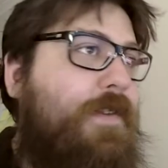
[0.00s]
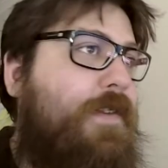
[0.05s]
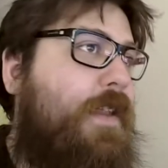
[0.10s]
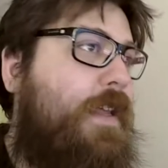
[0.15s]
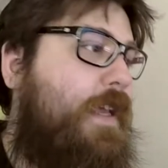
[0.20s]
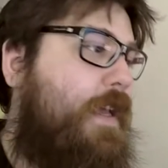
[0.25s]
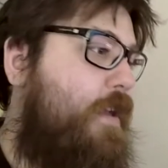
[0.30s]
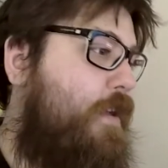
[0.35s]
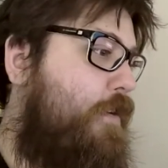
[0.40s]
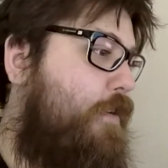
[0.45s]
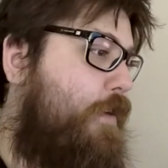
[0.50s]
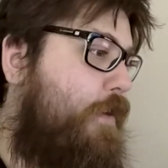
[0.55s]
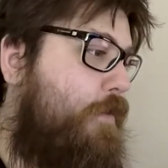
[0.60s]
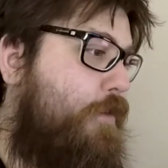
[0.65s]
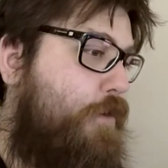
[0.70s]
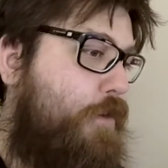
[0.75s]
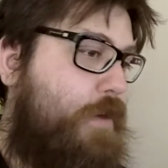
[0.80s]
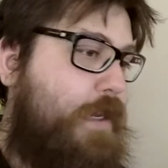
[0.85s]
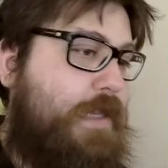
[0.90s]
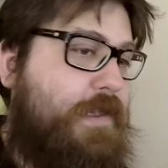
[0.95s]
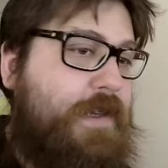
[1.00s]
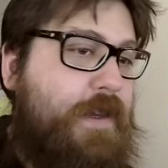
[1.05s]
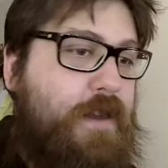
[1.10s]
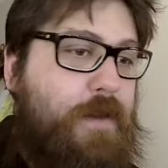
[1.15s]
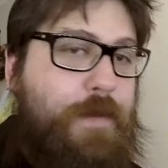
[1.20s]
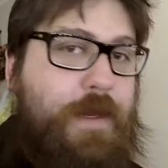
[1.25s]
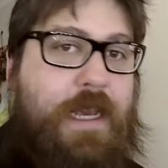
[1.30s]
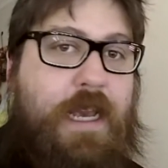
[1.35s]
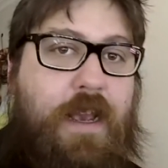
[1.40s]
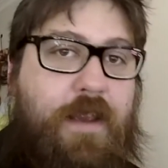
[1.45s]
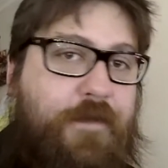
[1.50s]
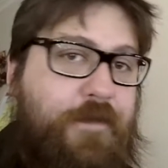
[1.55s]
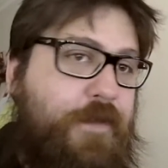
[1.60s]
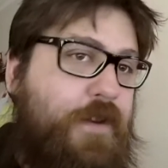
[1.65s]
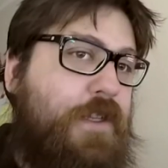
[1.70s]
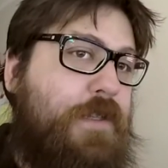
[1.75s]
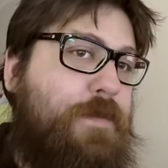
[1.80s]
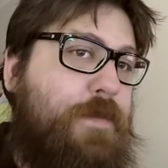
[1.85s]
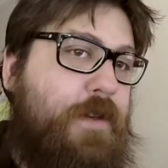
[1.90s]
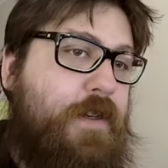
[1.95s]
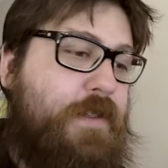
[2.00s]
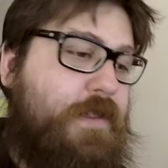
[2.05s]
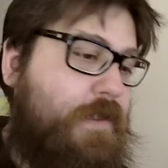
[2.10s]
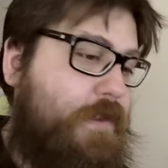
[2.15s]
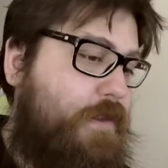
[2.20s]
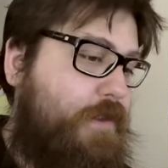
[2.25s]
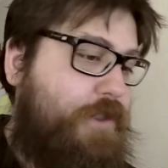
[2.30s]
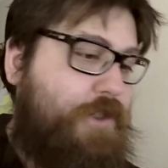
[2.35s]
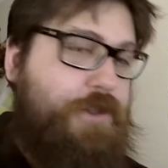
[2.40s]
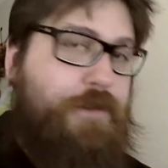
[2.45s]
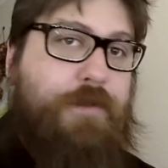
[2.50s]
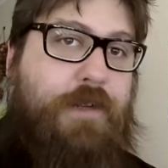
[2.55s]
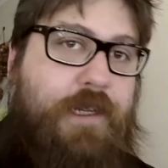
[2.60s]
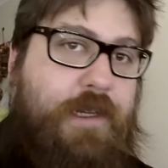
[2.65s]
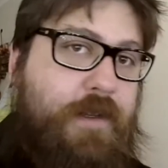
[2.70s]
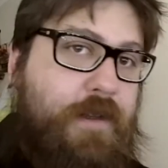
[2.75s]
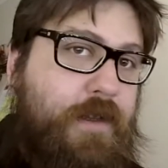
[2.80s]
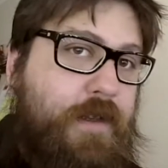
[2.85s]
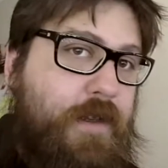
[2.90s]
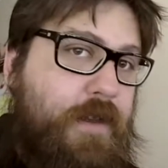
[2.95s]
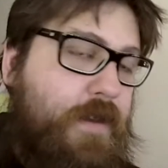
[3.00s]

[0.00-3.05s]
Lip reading: So they're going, look, it's going to be a first-person shooter,